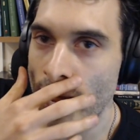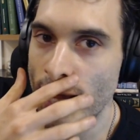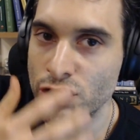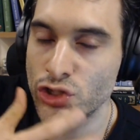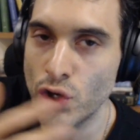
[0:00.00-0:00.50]

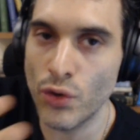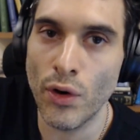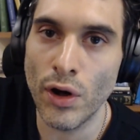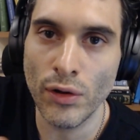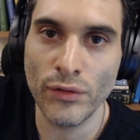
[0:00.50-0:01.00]
and show
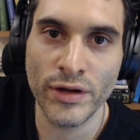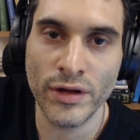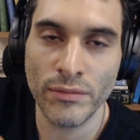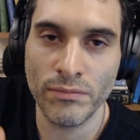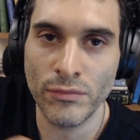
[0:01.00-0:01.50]
all
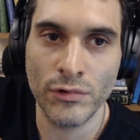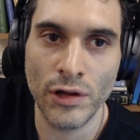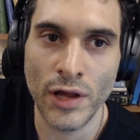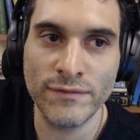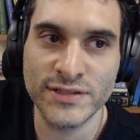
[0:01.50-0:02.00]
the
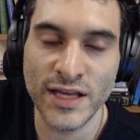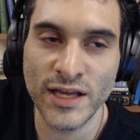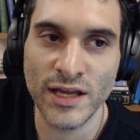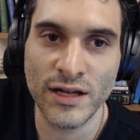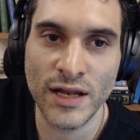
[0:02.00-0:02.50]
lives
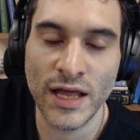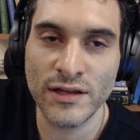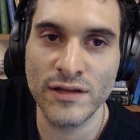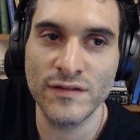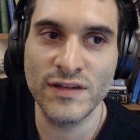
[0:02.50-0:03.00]
taken and
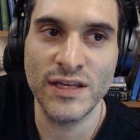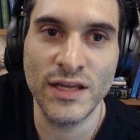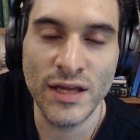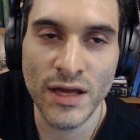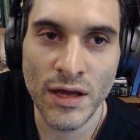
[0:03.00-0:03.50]
then
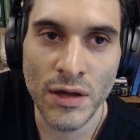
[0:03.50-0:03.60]
see